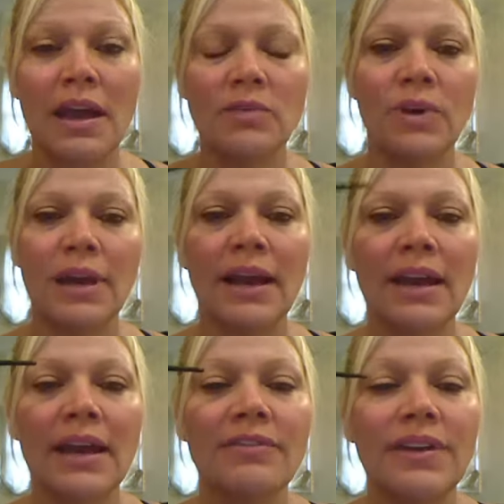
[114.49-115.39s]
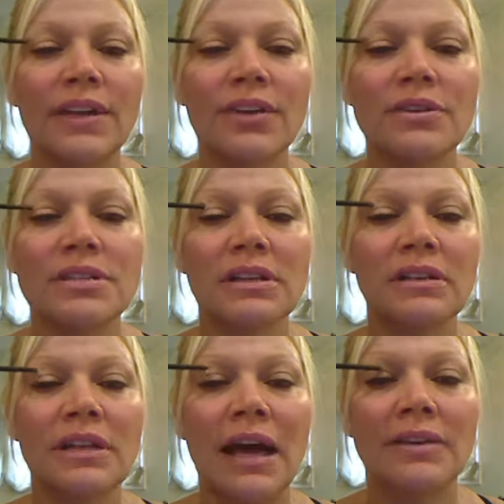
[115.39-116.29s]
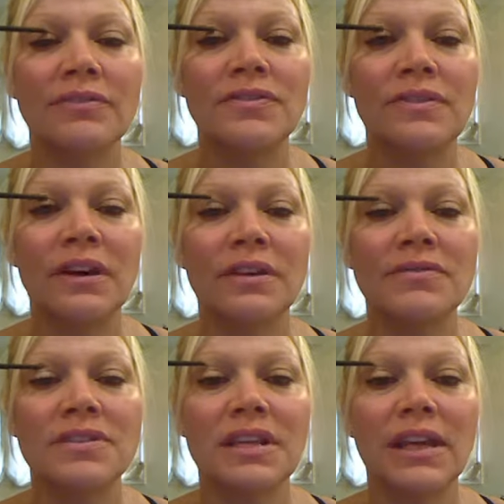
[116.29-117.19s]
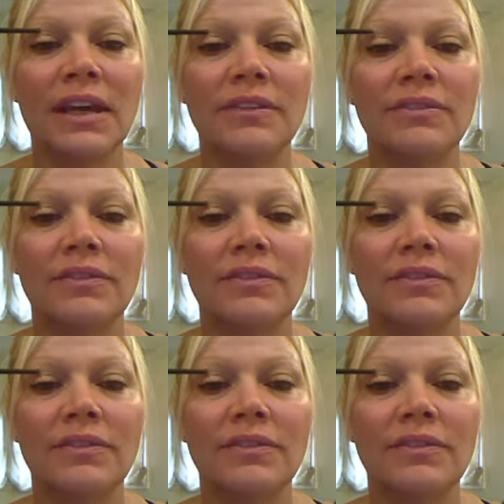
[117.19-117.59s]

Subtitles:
And what I have here is a lot of skin.